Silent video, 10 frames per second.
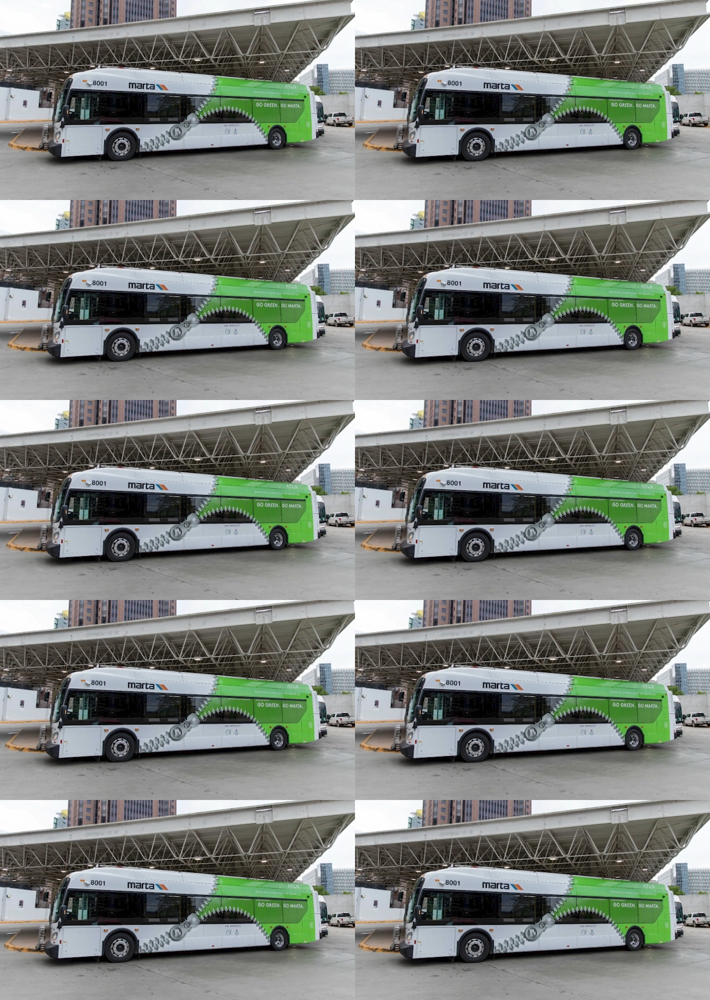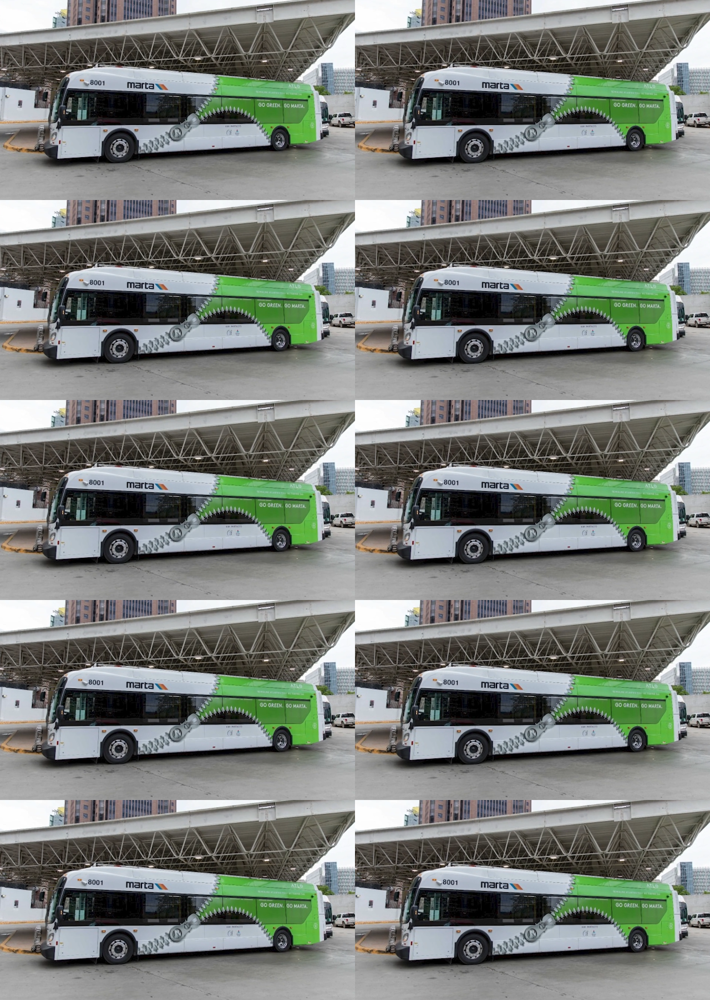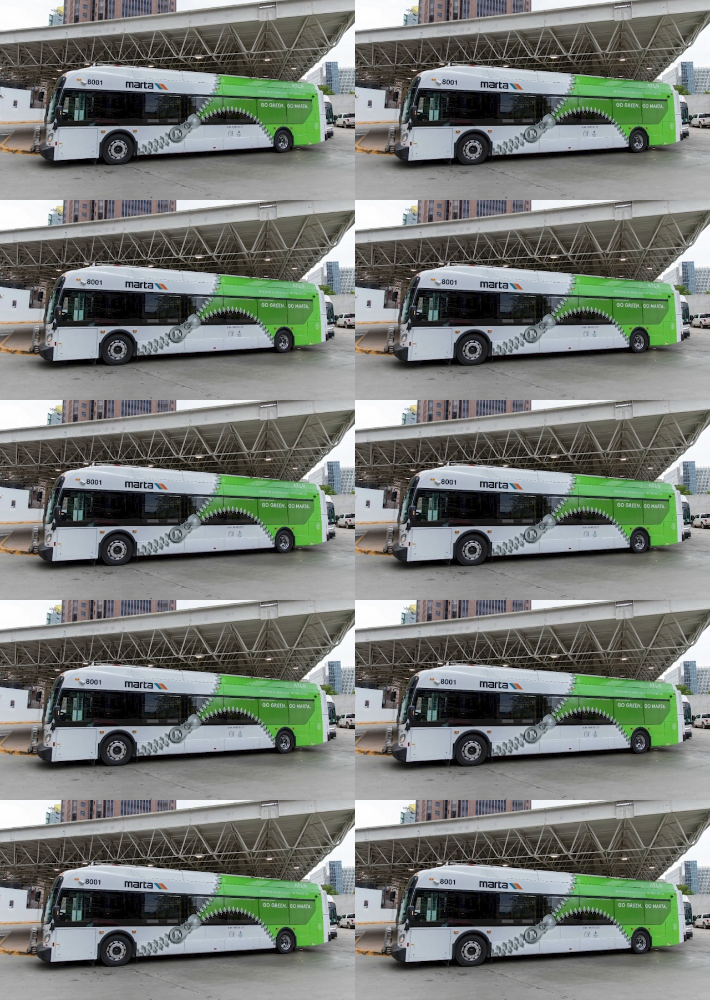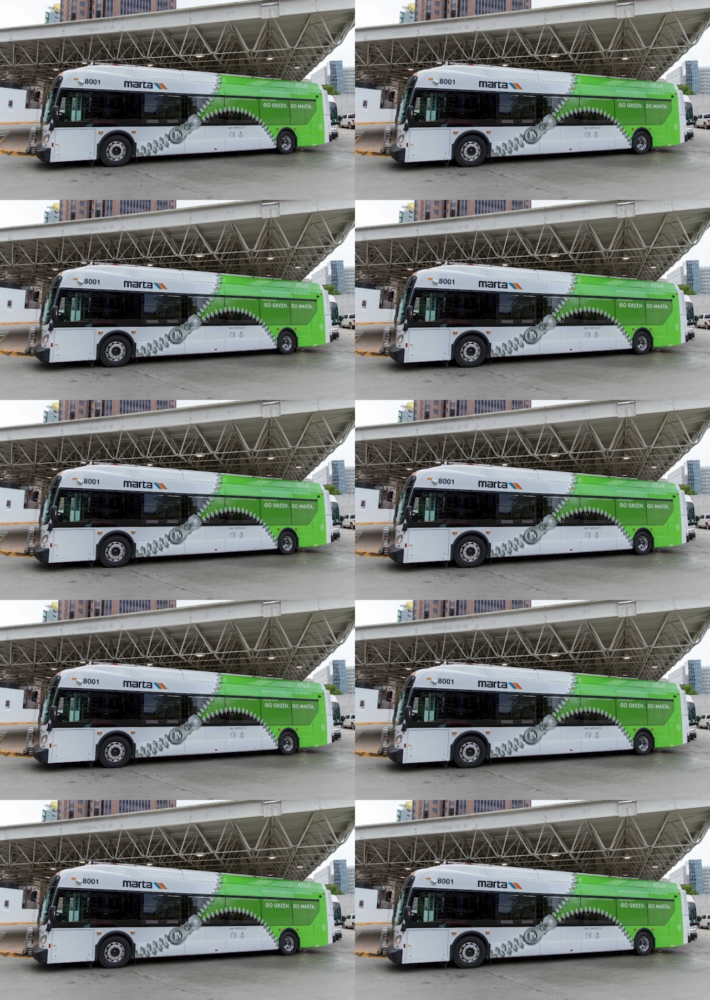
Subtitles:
(no speaker visible)